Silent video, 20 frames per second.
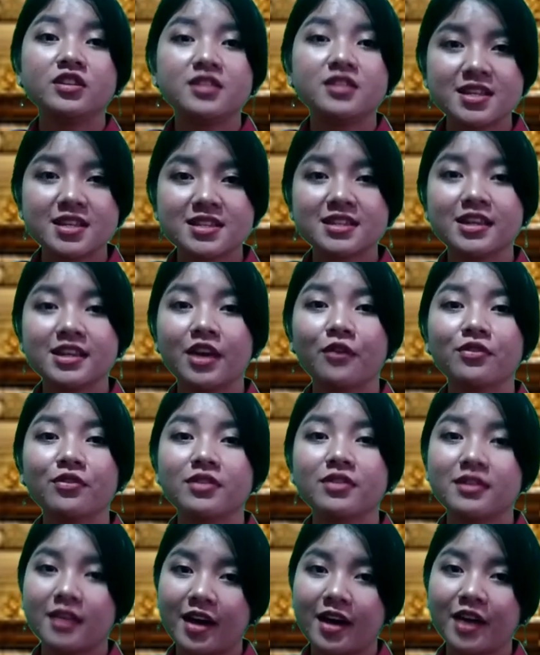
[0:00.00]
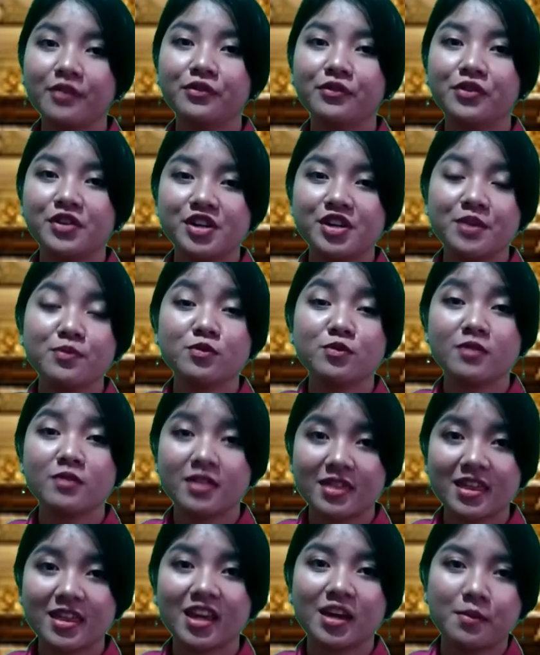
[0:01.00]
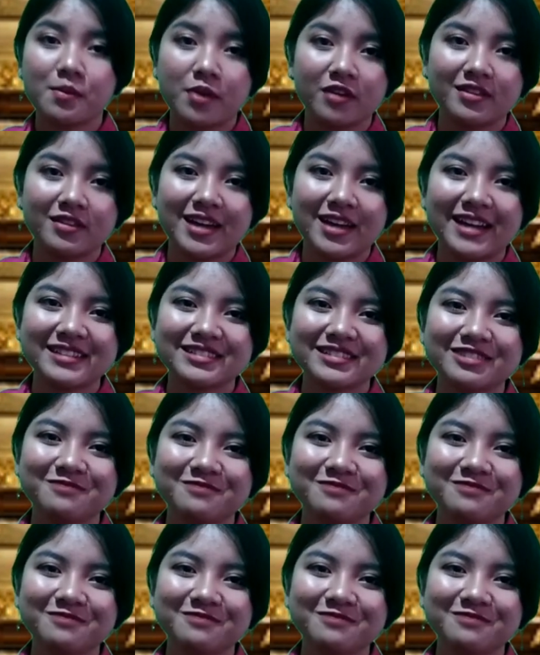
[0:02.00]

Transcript: just give time for them to think about that.